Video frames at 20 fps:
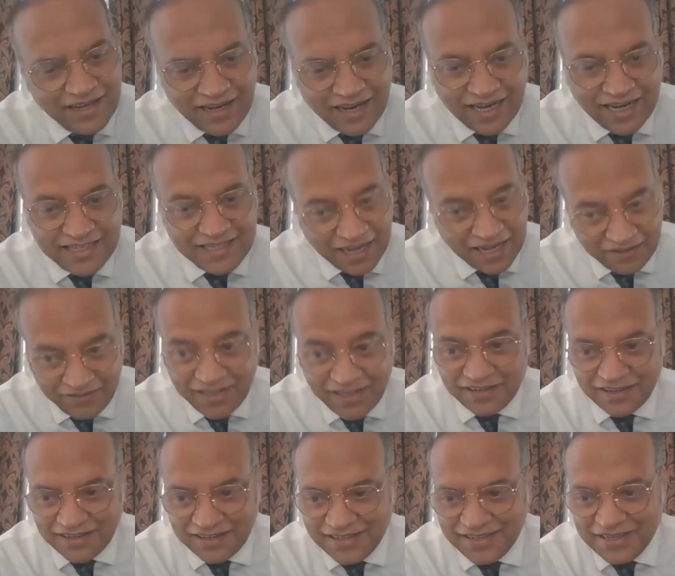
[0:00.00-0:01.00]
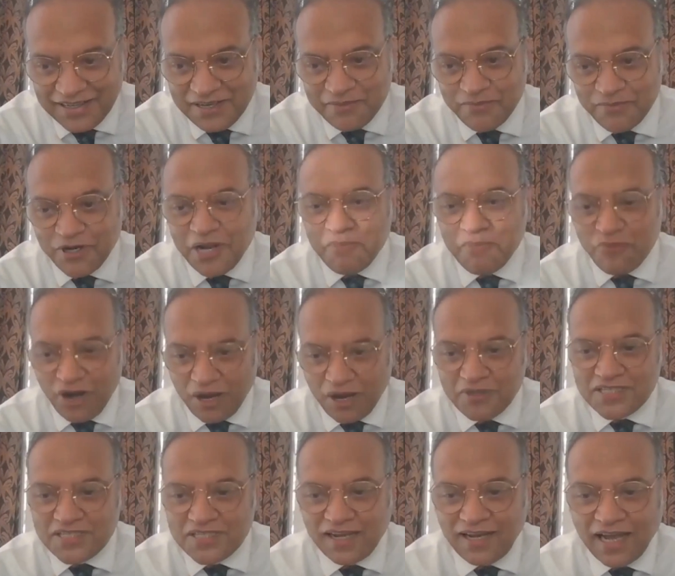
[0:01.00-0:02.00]
I'll dive in, but I
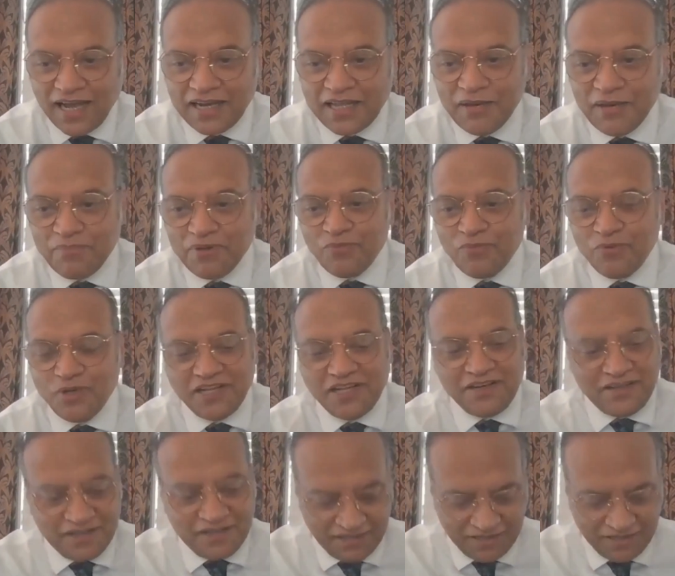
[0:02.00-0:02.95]
promise I'll, I'll keep it within